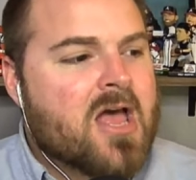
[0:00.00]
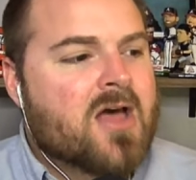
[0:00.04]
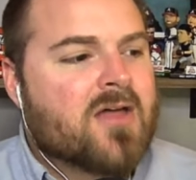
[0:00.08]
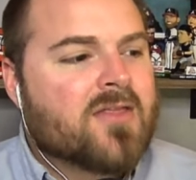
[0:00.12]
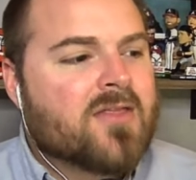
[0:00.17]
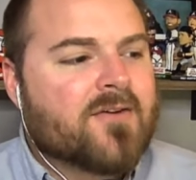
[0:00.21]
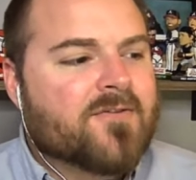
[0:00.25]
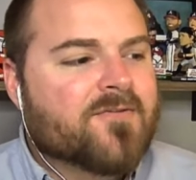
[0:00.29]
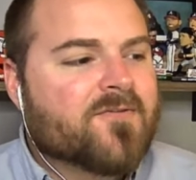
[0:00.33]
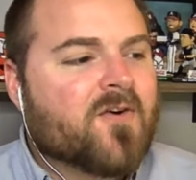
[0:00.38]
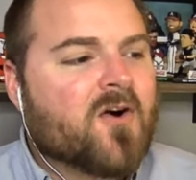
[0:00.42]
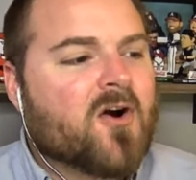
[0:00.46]

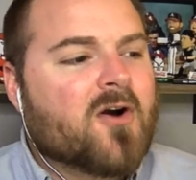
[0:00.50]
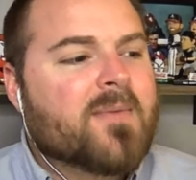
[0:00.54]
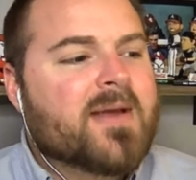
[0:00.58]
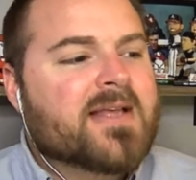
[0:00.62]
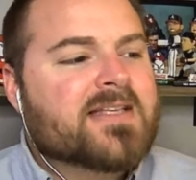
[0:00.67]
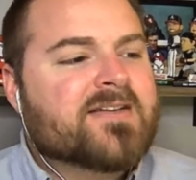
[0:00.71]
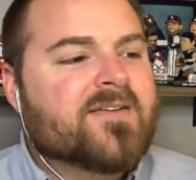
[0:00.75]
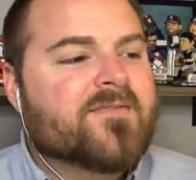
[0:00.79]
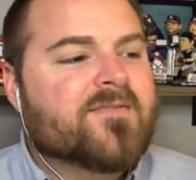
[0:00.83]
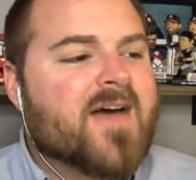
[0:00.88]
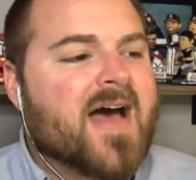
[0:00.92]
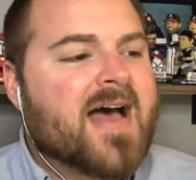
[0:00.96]
The firm has
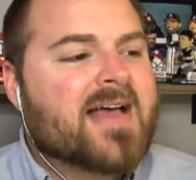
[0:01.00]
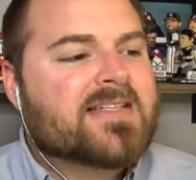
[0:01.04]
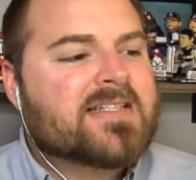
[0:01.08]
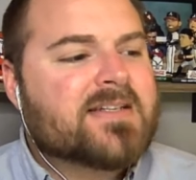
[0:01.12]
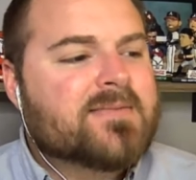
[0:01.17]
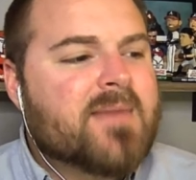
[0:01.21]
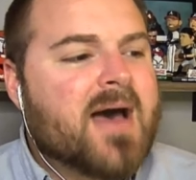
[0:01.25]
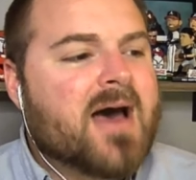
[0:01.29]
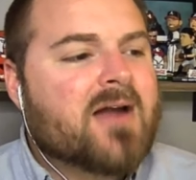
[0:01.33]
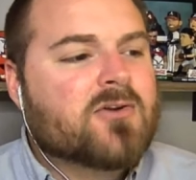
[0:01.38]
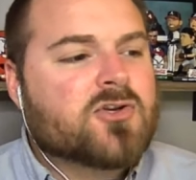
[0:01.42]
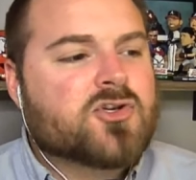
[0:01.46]
a vast
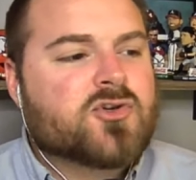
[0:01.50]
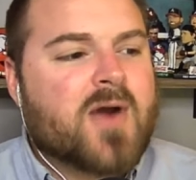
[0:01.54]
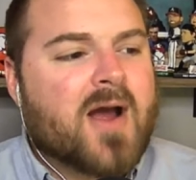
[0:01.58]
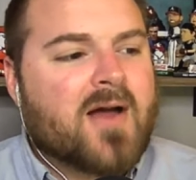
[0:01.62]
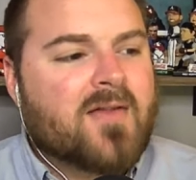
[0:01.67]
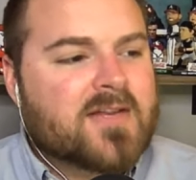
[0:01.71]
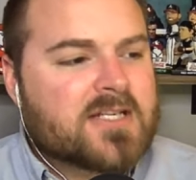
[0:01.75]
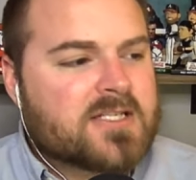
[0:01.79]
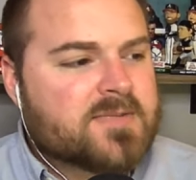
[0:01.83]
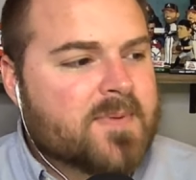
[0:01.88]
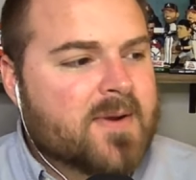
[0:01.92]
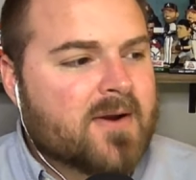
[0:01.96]
amount of trial
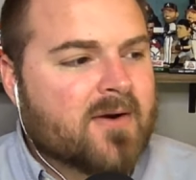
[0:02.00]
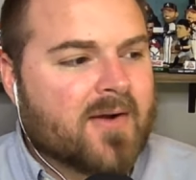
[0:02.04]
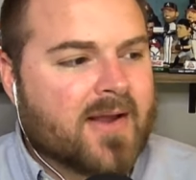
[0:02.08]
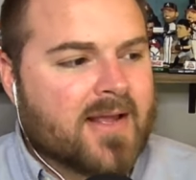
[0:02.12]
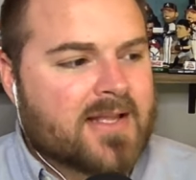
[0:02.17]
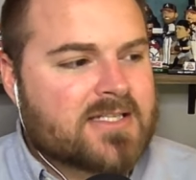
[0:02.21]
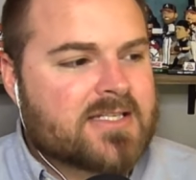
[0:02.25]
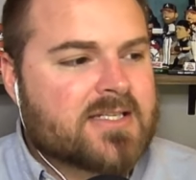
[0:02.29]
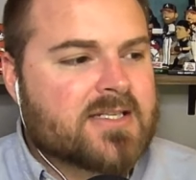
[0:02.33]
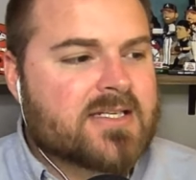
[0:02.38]
experience.